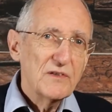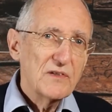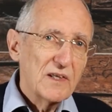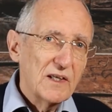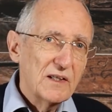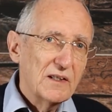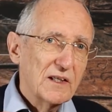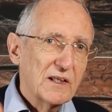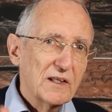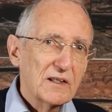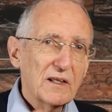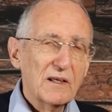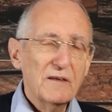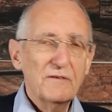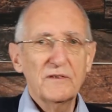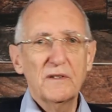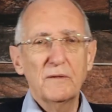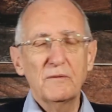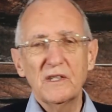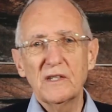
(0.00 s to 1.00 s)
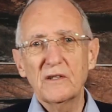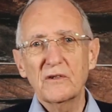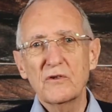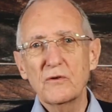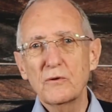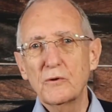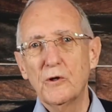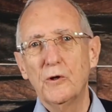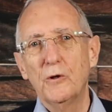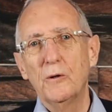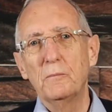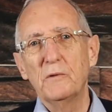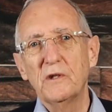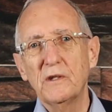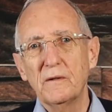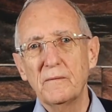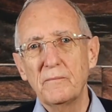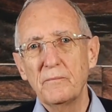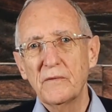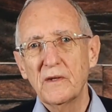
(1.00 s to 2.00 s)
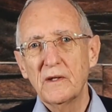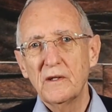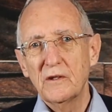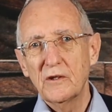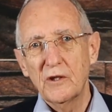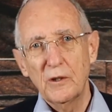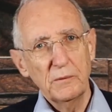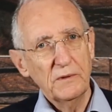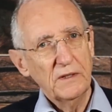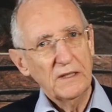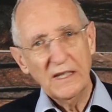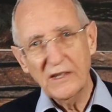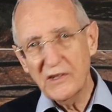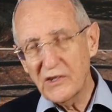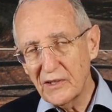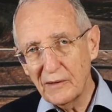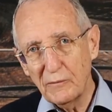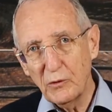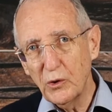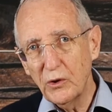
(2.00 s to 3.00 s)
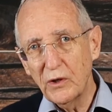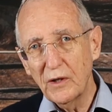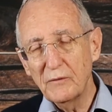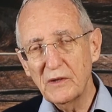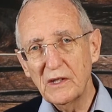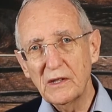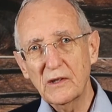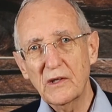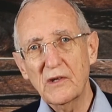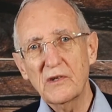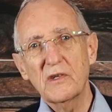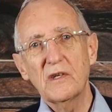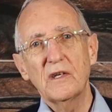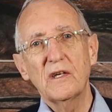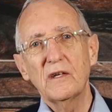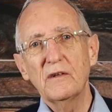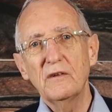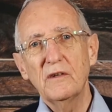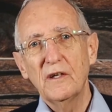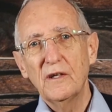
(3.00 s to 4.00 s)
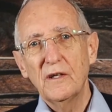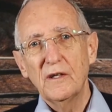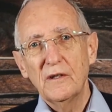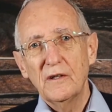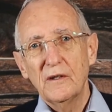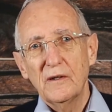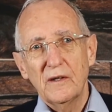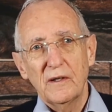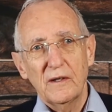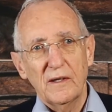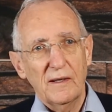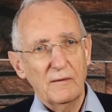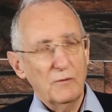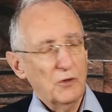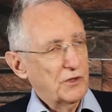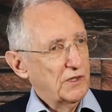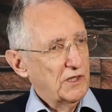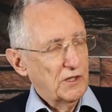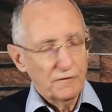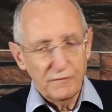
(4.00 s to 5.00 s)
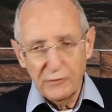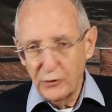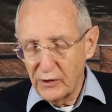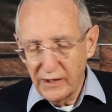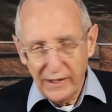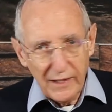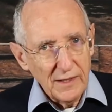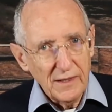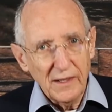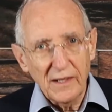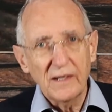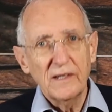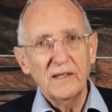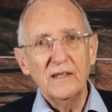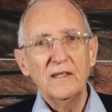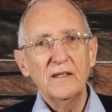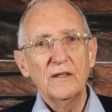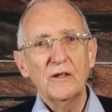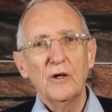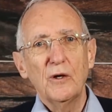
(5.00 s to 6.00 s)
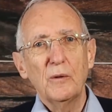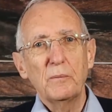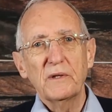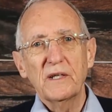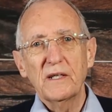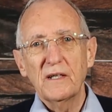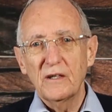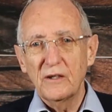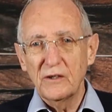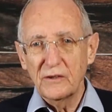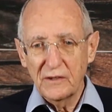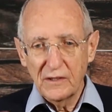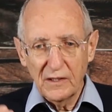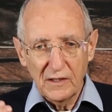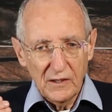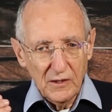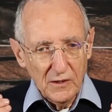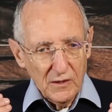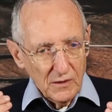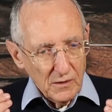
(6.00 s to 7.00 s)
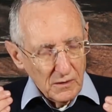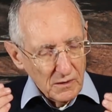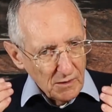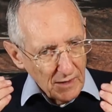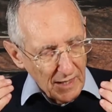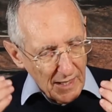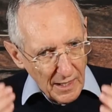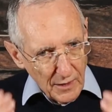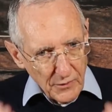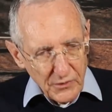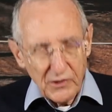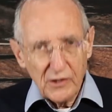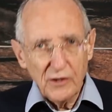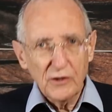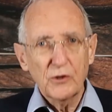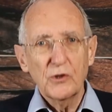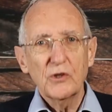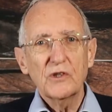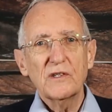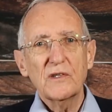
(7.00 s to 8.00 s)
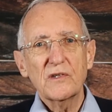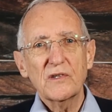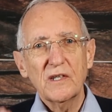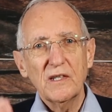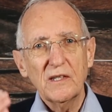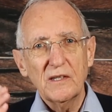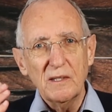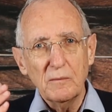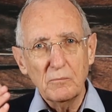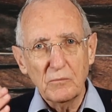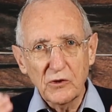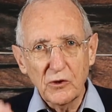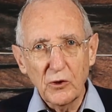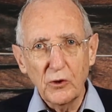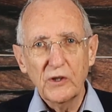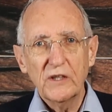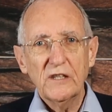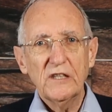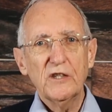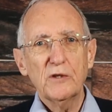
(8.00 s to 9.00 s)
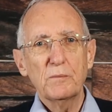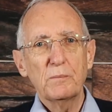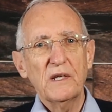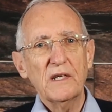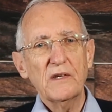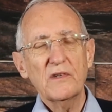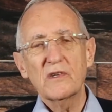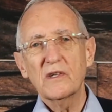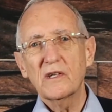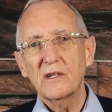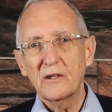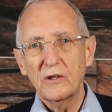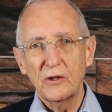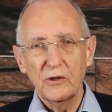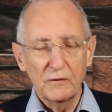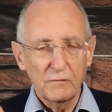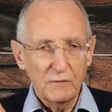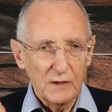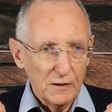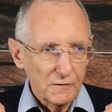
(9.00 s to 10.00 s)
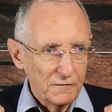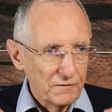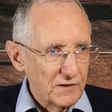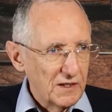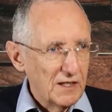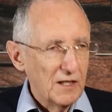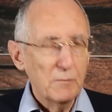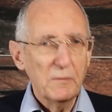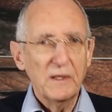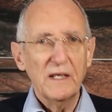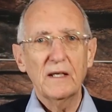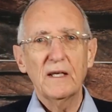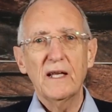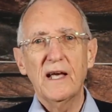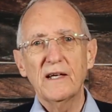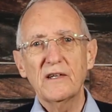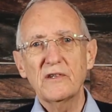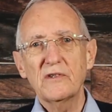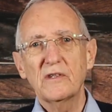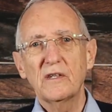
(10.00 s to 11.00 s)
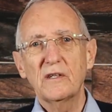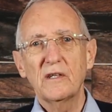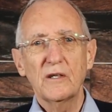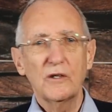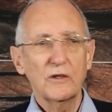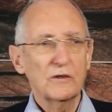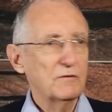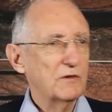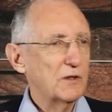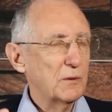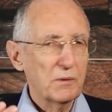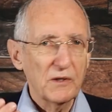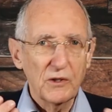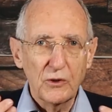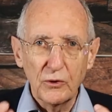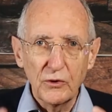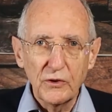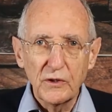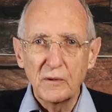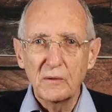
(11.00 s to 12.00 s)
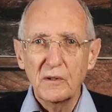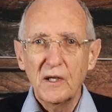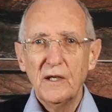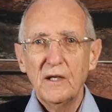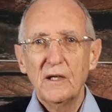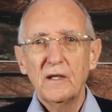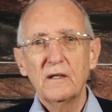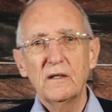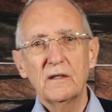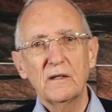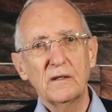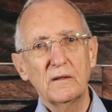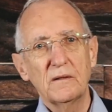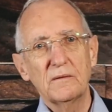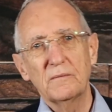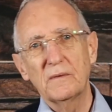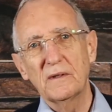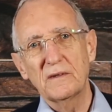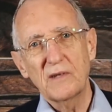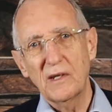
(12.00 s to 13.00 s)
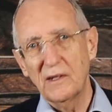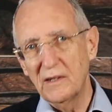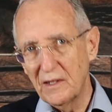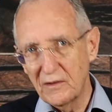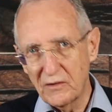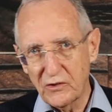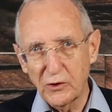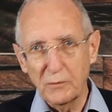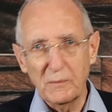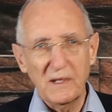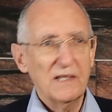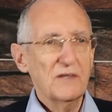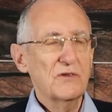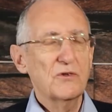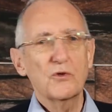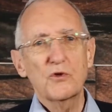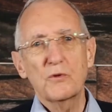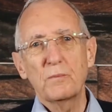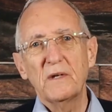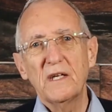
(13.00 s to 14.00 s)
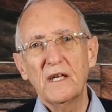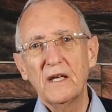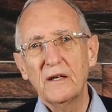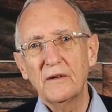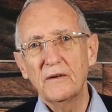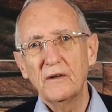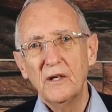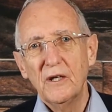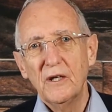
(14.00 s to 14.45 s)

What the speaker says: I saw him again last week. He is not full of energy, but he had expressed he is doing much better and that he is clearly regaining more energy. He started to play his instrument again, and the joy of life has started to return.